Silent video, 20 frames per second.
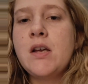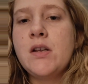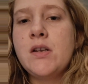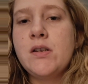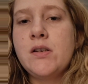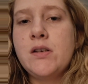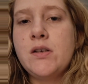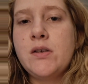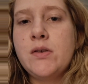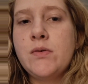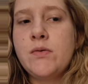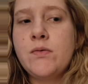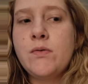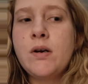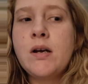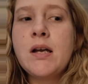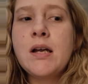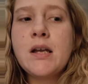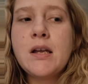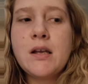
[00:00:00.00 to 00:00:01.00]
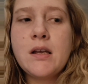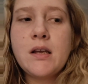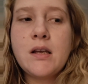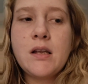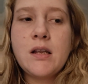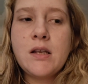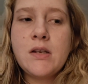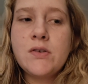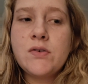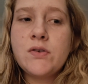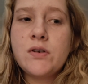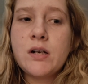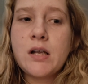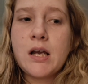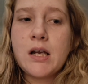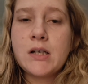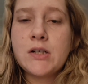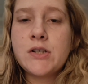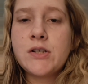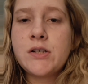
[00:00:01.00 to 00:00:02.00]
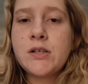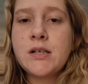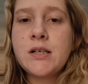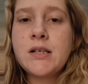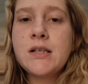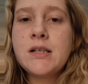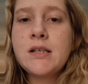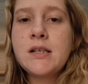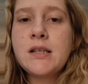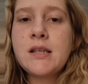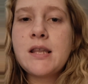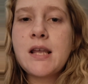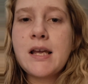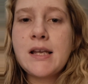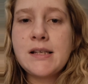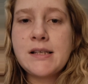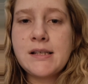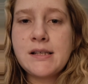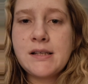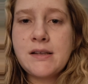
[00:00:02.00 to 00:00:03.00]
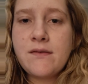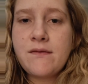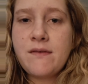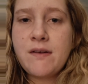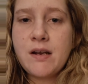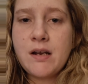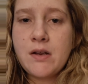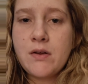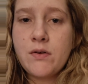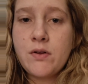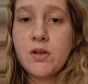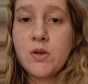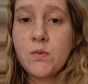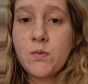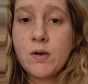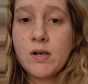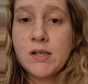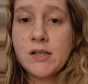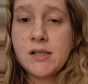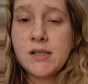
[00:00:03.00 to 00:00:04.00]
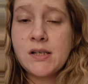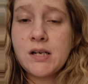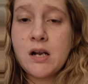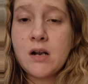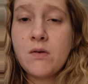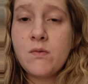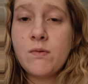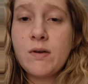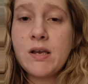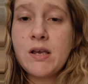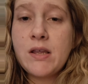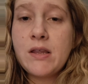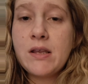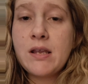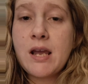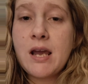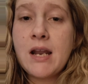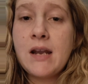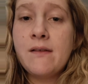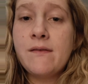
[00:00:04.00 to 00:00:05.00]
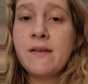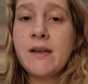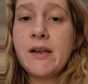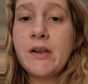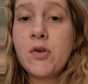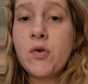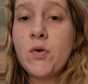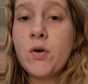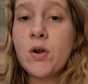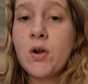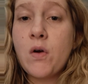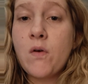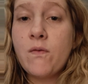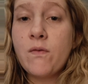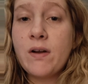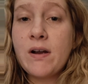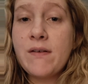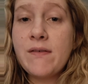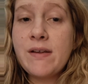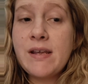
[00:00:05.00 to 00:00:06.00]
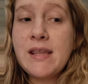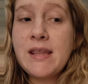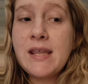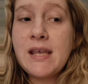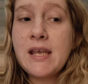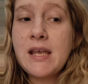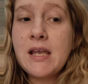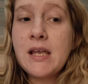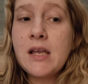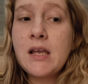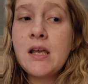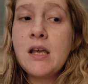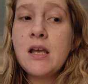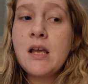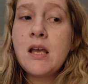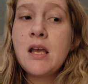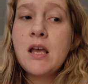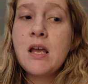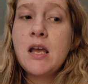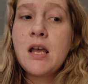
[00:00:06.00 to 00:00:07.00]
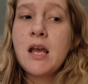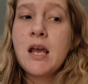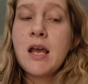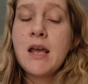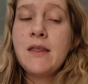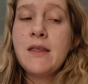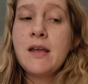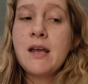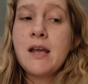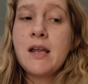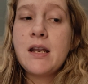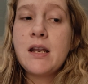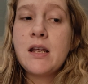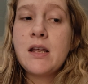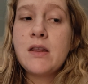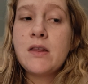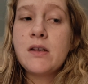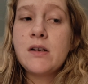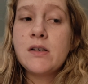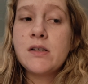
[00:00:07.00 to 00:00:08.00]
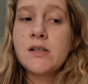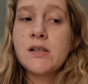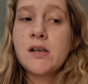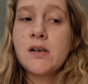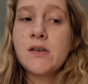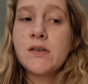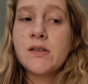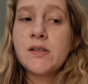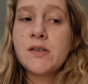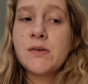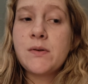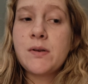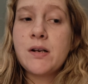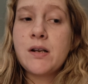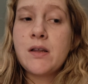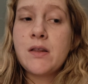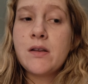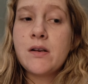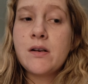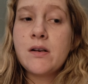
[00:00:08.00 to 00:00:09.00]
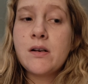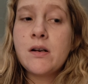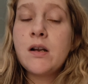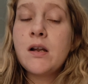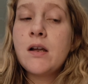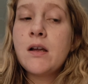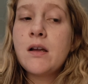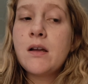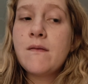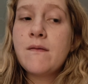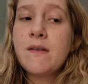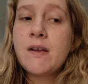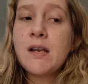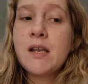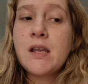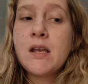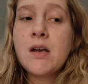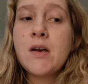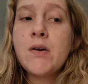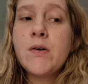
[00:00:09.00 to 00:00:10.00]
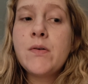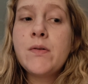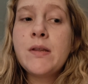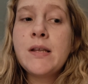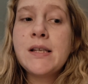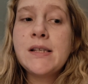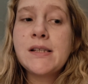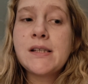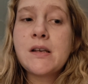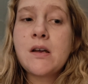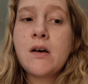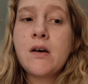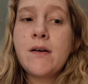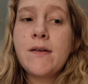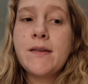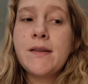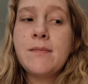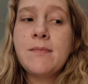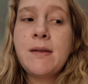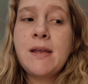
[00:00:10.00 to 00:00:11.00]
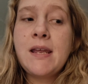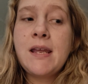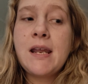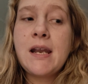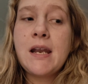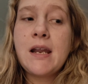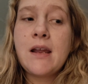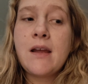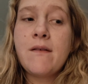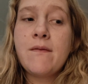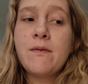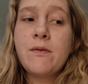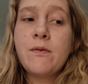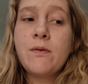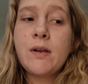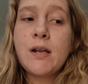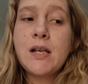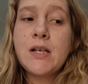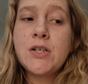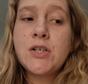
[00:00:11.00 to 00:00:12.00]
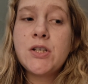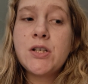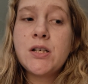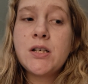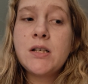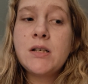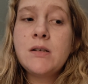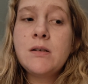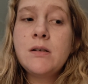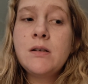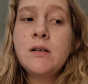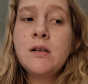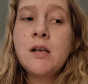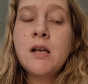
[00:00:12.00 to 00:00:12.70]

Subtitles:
new introduction. That's the video you want to start with, kind of like going over everything. And then there's also another video that's called the beginning of creation.